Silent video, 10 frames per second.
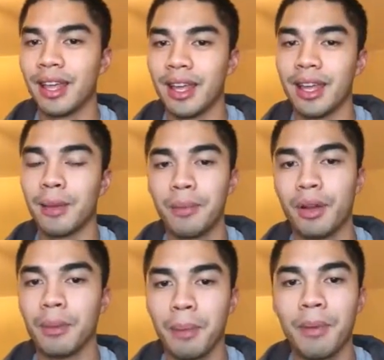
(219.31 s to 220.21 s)
and I
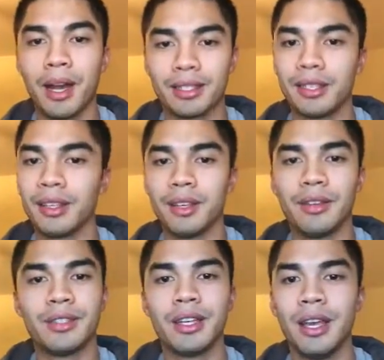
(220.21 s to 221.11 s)
put on my boxing
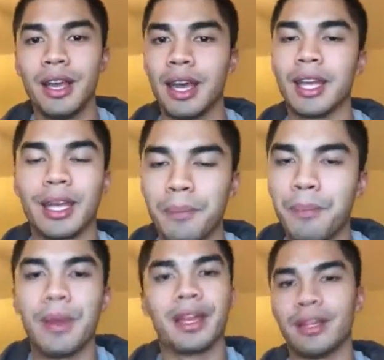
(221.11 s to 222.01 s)
gloves and I
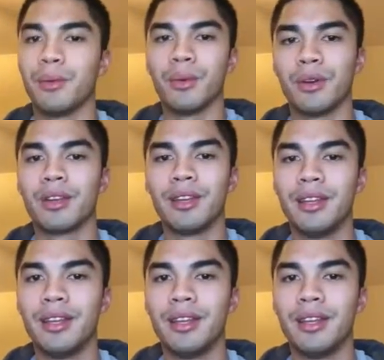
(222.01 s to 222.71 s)
get back into work.